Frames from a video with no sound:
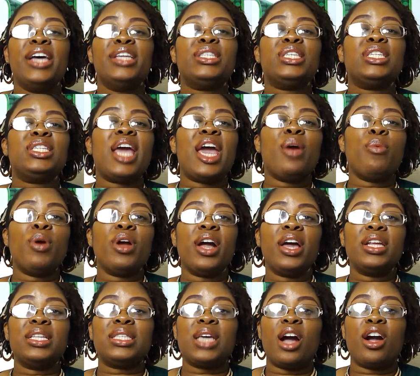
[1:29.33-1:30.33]
Today we're
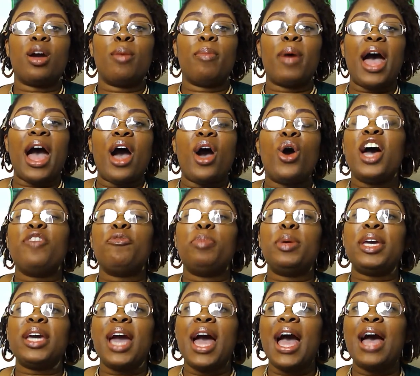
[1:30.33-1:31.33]
going to talk about
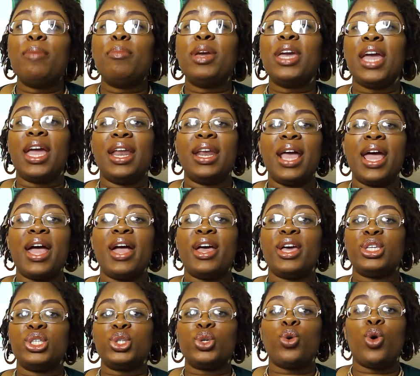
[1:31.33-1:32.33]
becoming an
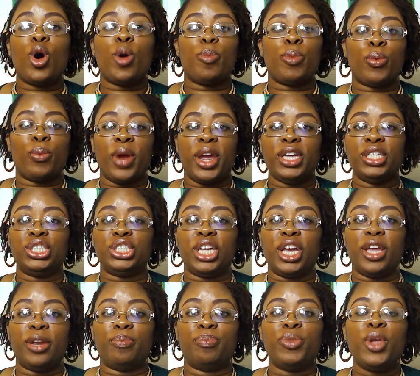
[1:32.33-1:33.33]
S
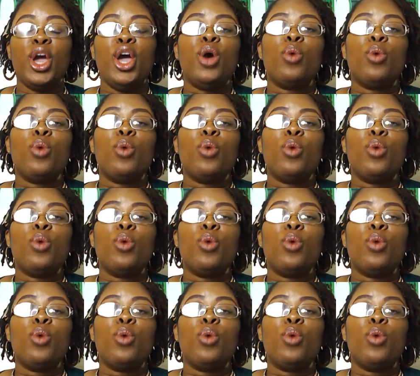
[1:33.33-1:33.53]
corporation.